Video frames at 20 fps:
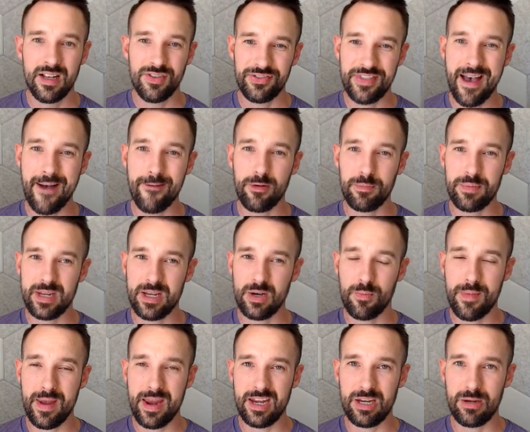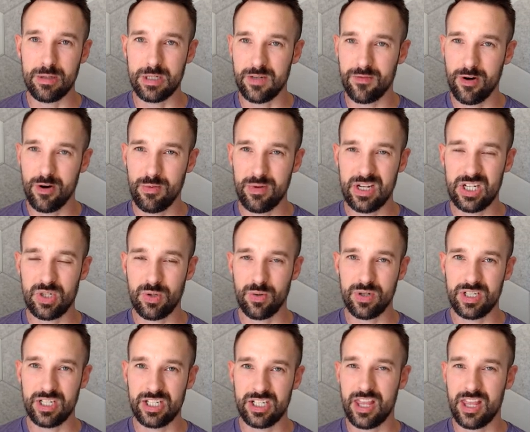That will be a main use of our
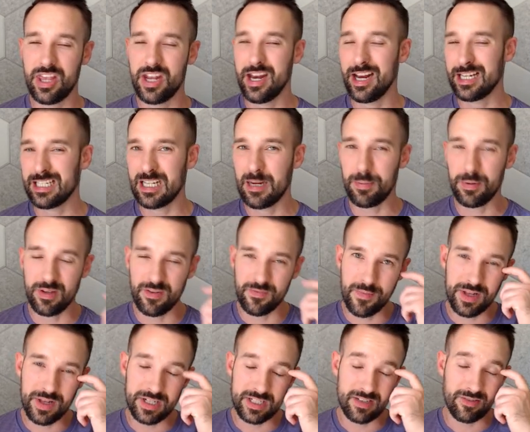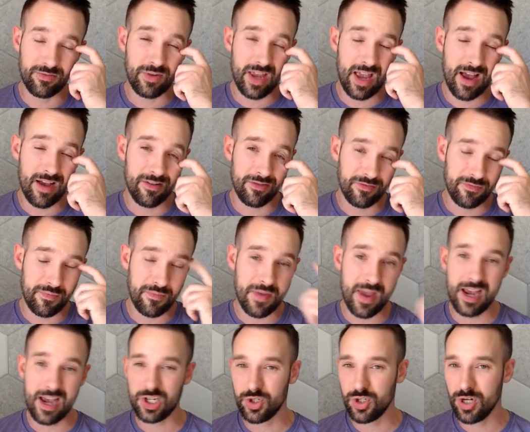resources in the next couple of months if we have
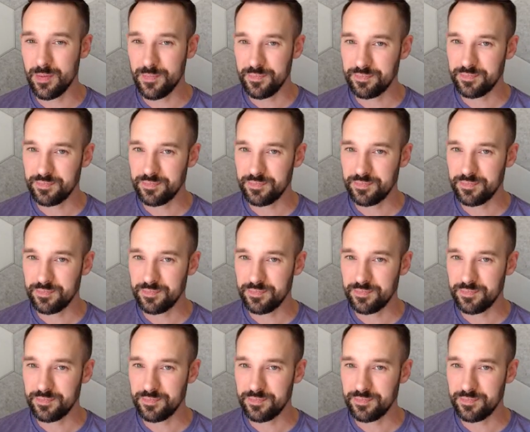extra.